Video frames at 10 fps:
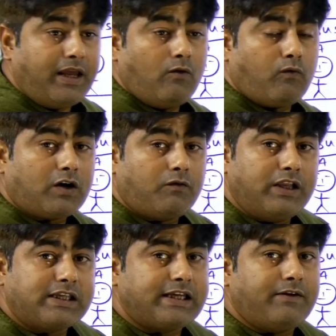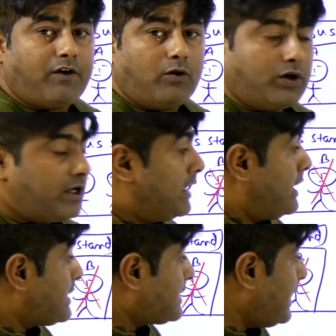what will C found?
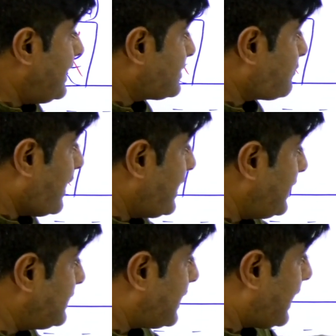C is finding